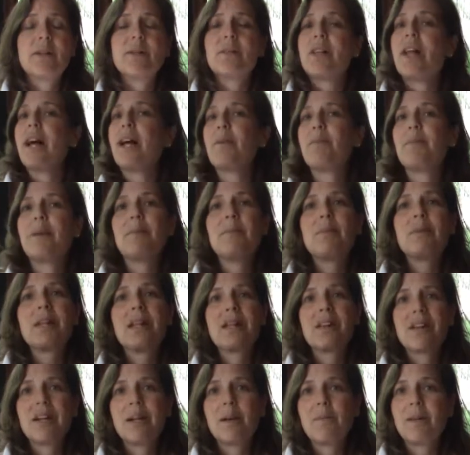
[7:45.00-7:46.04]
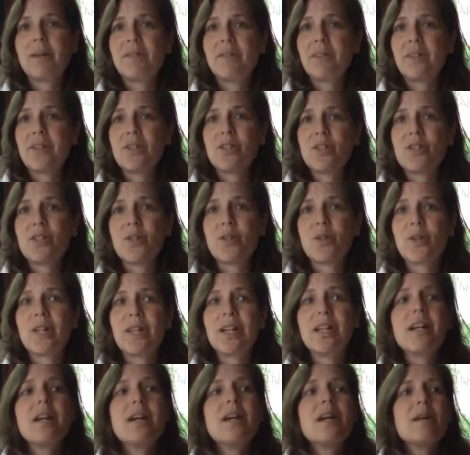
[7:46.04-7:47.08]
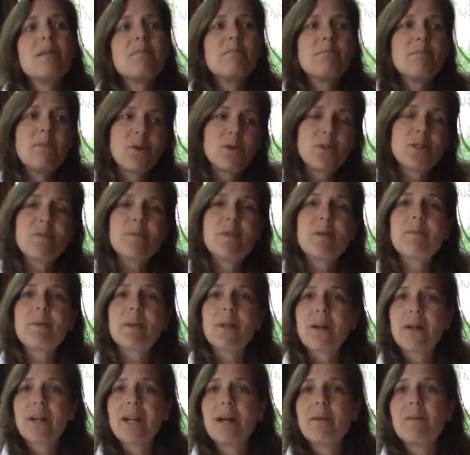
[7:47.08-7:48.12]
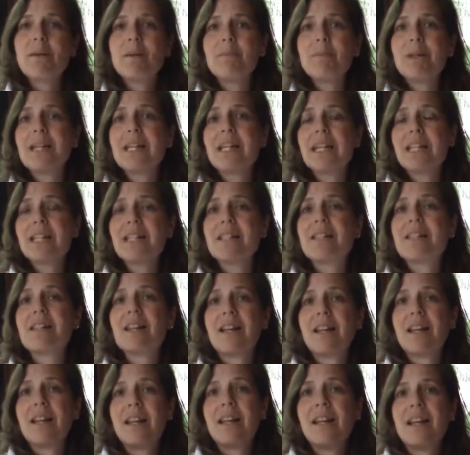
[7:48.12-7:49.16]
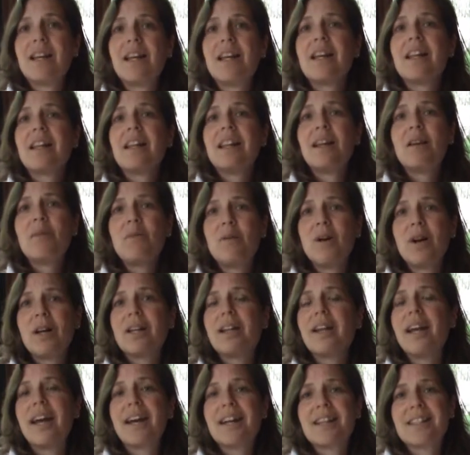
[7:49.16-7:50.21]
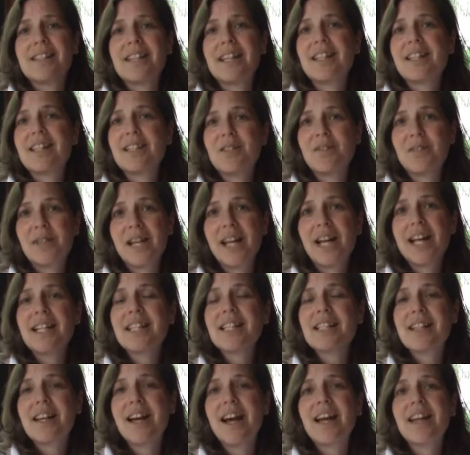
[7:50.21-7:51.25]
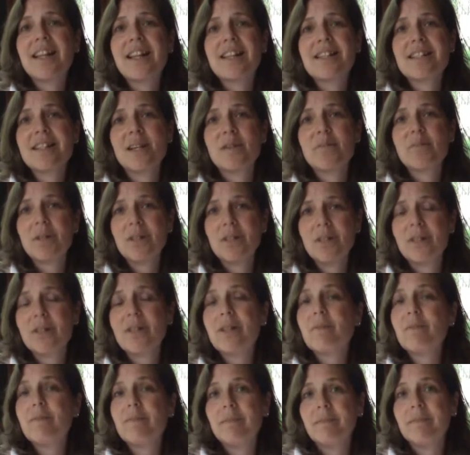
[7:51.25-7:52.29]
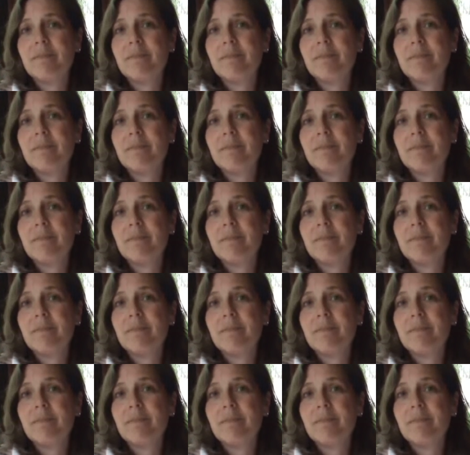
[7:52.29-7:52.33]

There are a lot of people that are coming for the story. Most people are coming because they want access to a night sky that's unpolluted.